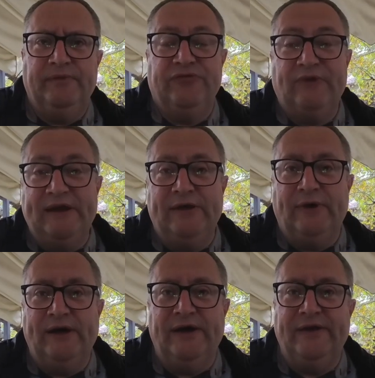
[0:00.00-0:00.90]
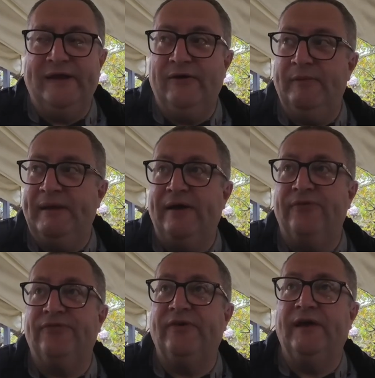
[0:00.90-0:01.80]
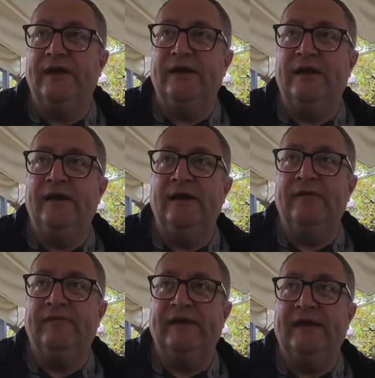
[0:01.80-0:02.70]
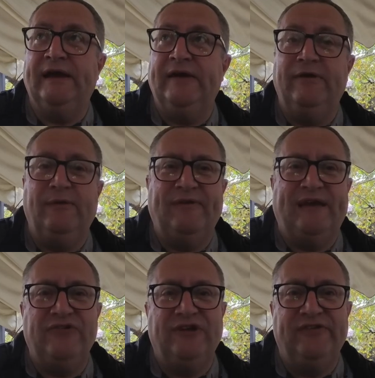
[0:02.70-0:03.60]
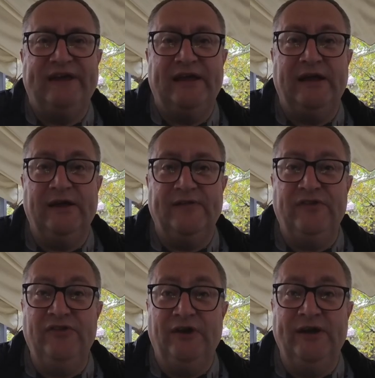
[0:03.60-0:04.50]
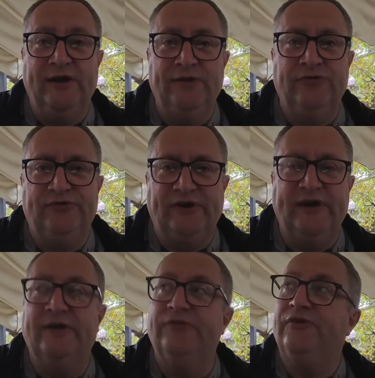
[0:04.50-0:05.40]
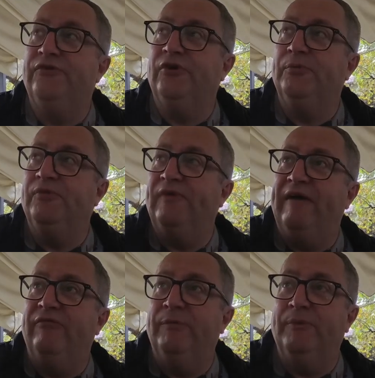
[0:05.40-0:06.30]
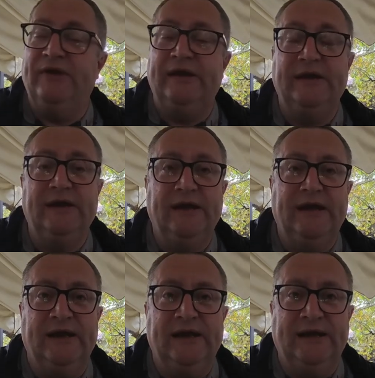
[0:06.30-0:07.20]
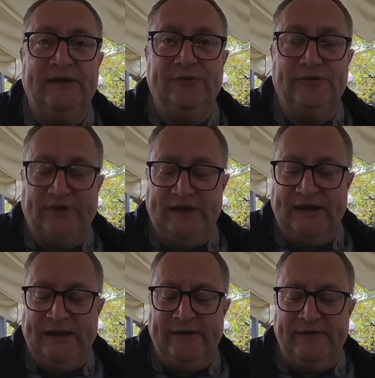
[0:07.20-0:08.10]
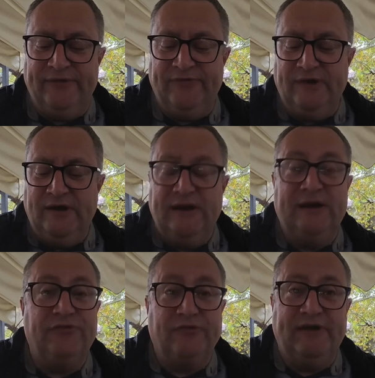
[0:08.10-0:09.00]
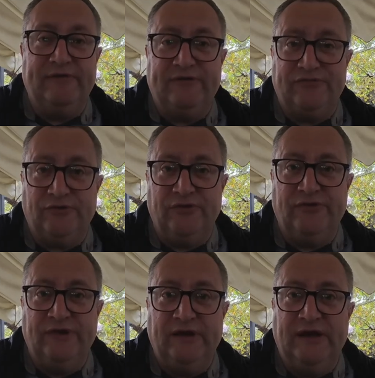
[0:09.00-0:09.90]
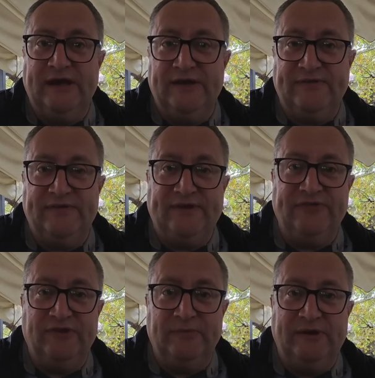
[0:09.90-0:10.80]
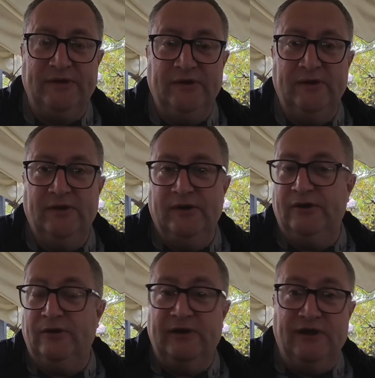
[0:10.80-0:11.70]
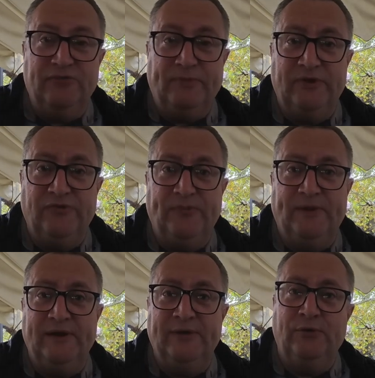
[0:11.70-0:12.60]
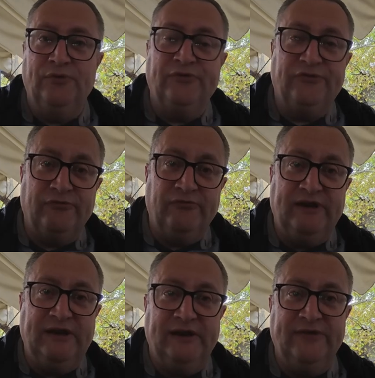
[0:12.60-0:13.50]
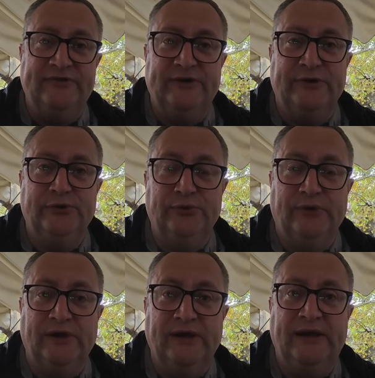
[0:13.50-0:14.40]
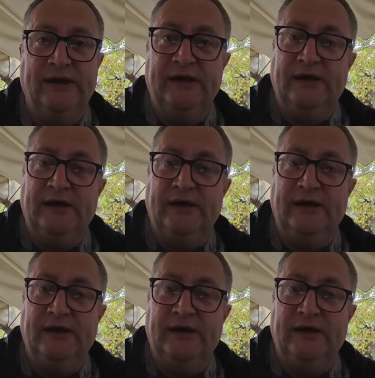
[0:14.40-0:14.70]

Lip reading: It's raining quite hard now. I'm outside in the area where they actually can take another 900 diners on top of everybody in the indoor dining areas. Now, it's a great restaurant. I had a fantastic meal. You know, large bottle of sparkling water, some really nice local wine,